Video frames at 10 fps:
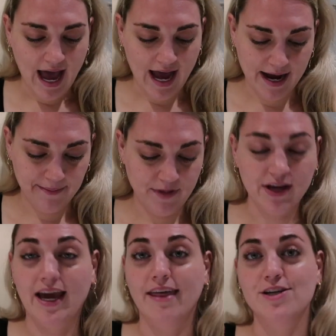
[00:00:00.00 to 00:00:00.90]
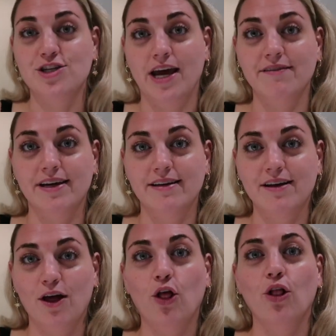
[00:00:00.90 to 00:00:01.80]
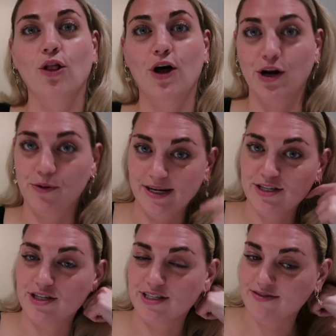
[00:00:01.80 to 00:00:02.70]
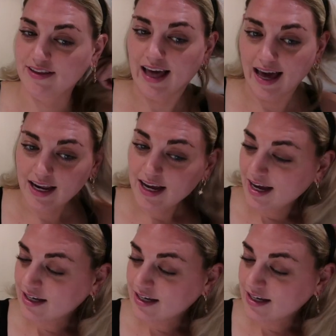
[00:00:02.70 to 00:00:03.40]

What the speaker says: Okay, the shaving. A lot of questions for that.